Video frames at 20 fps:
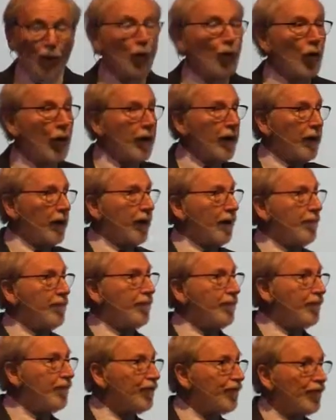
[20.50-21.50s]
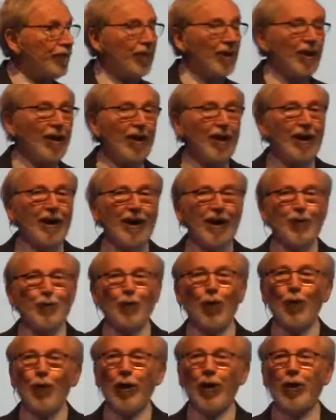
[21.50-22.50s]
One of them is
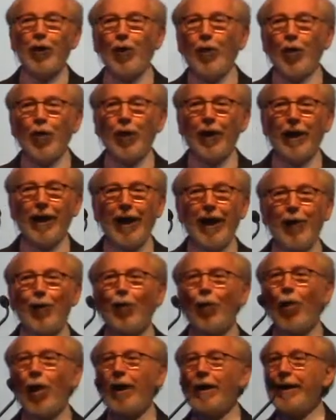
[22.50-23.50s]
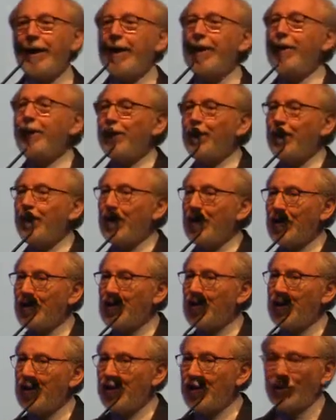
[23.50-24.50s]
what we're calling a what-if
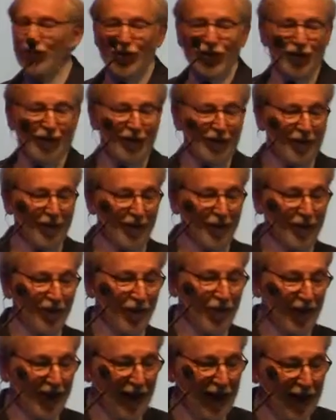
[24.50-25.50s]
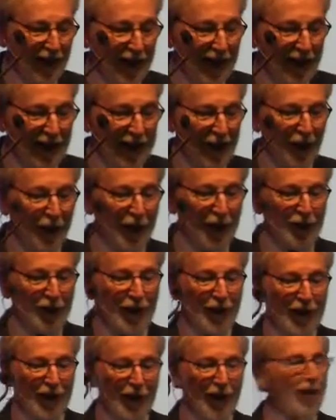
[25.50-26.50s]
assist. Now, it's
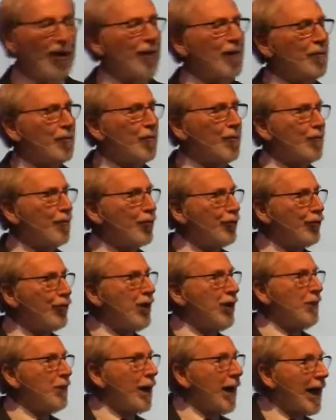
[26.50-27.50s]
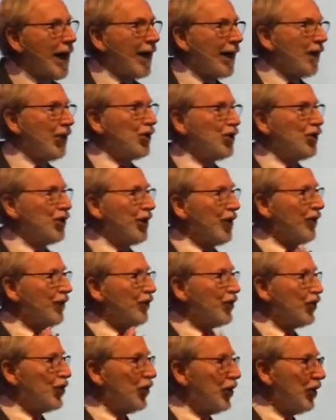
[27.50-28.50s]
a pre-packaged set
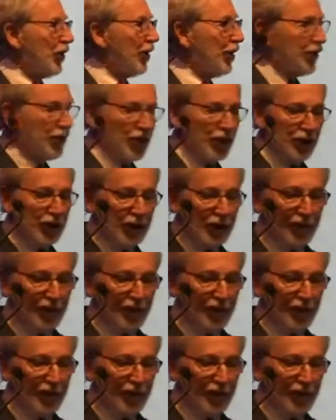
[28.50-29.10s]
of charts